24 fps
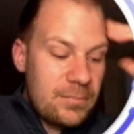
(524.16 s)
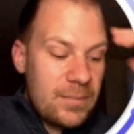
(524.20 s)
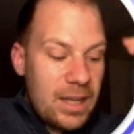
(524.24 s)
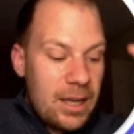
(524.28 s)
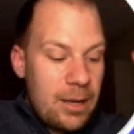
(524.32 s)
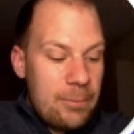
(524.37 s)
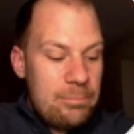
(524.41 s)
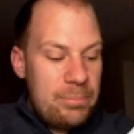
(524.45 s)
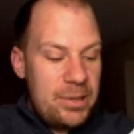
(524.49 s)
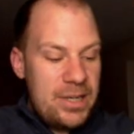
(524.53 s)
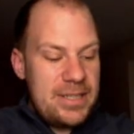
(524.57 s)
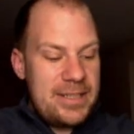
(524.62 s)

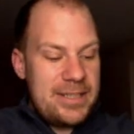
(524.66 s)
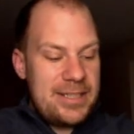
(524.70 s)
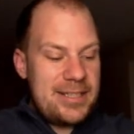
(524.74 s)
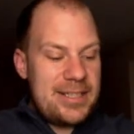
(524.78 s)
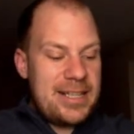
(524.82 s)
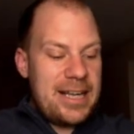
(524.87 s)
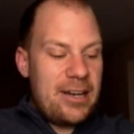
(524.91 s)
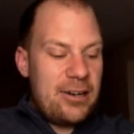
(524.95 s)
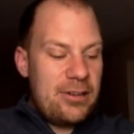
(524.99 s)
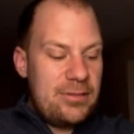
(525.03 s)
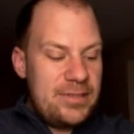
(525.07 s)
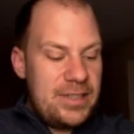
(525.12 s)
business
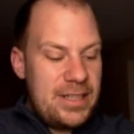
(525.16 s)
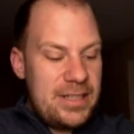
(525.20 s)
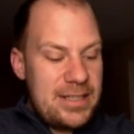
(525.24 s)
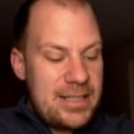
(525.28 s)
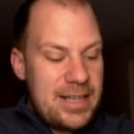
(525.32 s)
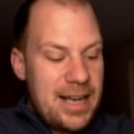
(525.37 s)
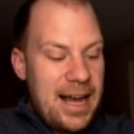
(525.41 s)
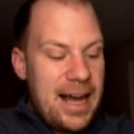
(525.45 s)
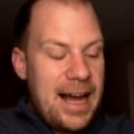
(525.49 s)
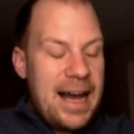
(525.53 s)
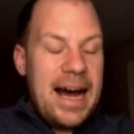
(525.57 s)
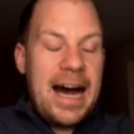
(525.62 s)
out of this.
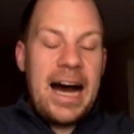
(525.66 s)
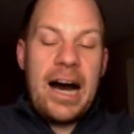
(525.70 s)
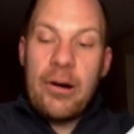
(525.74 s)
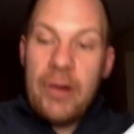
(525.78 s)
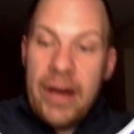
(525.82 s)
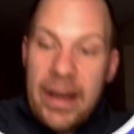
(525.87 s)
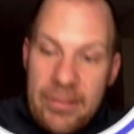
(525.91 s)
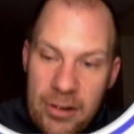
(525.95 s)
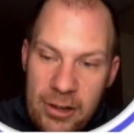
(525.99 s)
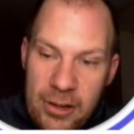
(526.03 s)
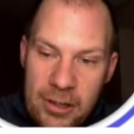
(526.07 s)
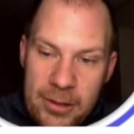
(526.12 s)

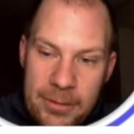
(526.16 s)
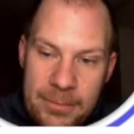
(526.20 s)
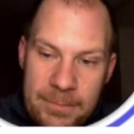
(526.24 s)
However,